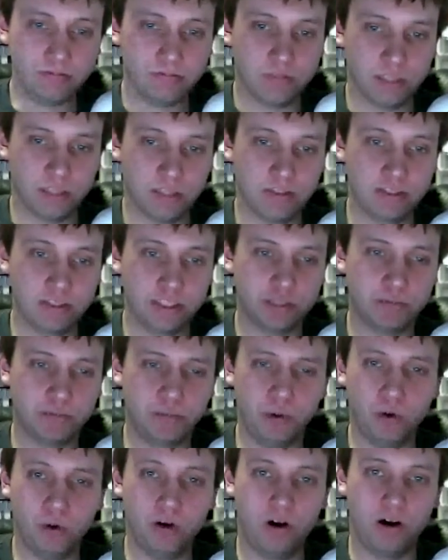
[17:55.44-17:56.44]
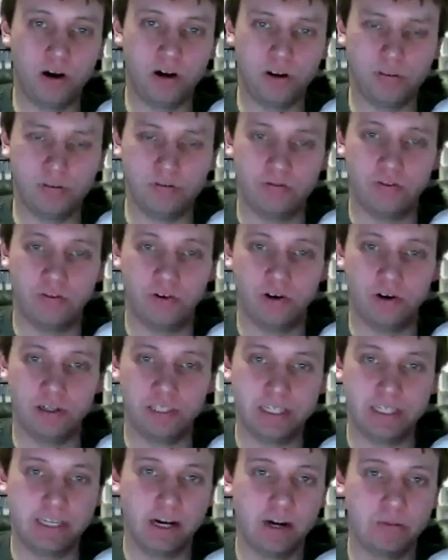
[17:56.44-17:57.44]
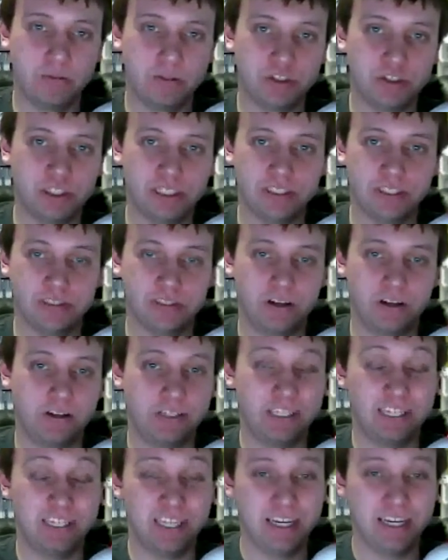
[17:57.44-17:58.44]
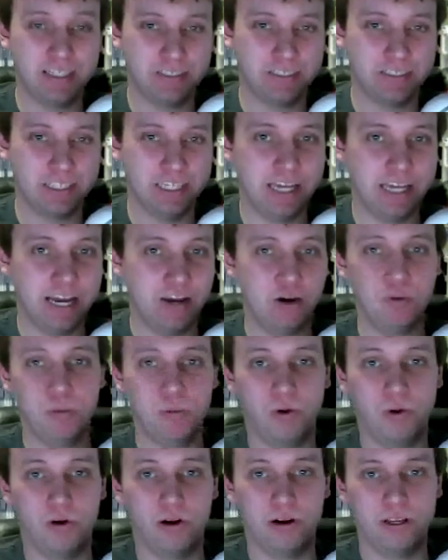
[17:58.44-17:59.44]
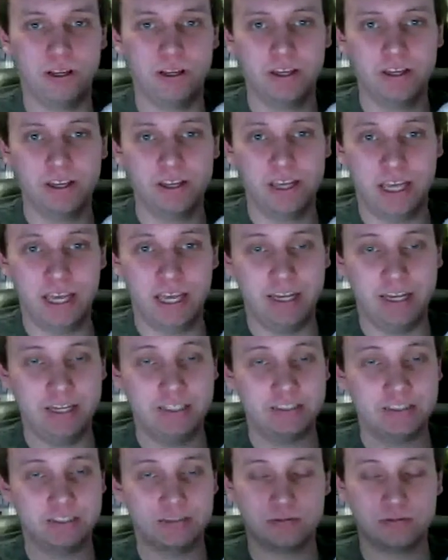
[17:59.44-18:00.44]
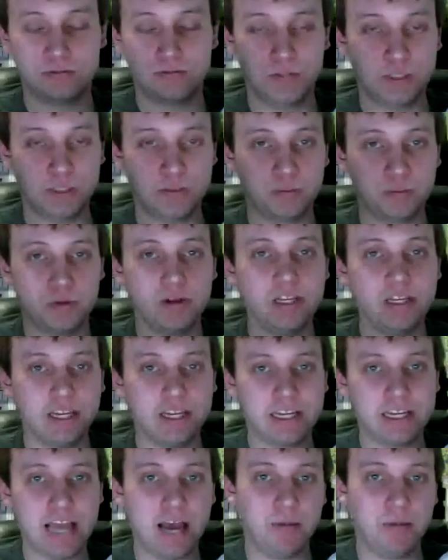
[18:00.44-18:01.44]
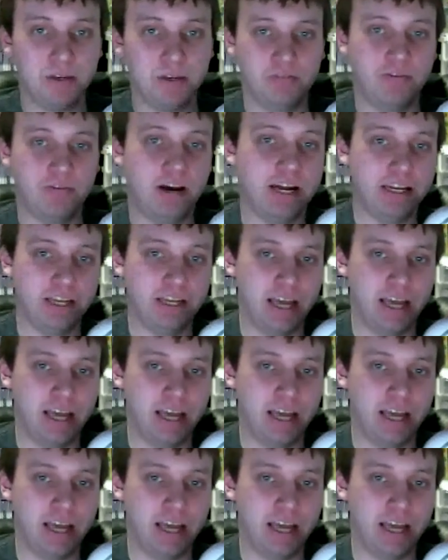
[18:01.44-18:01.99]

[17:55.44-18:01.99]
there's this board for DDR machines called an EXTIO board, and it's pretty uncommon to find